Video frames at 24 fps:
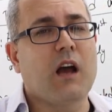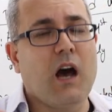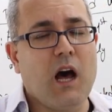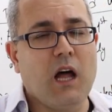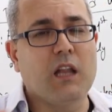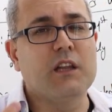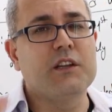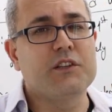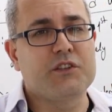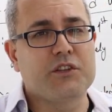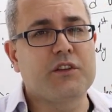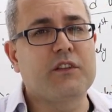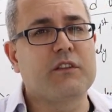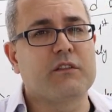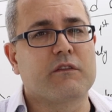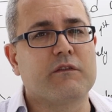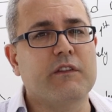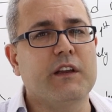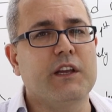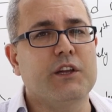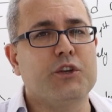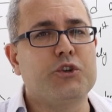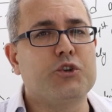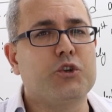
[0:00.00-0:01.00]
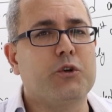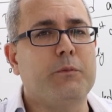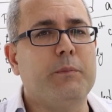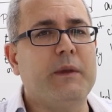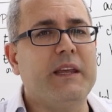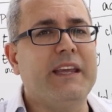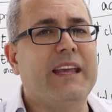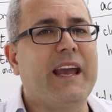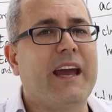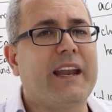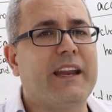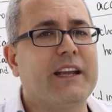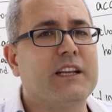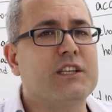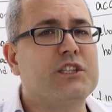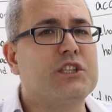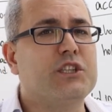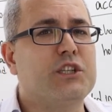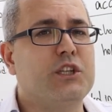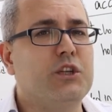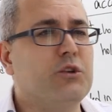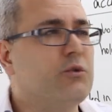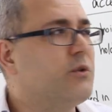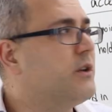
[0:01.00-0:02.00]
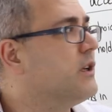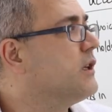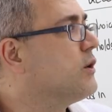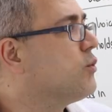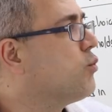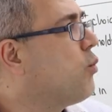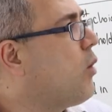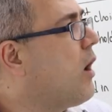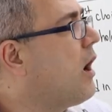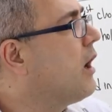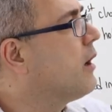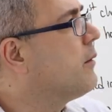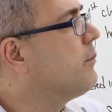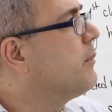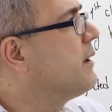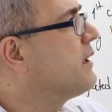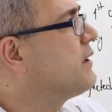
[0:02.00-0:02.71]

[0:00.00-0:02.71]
college 3 should be getting student 1,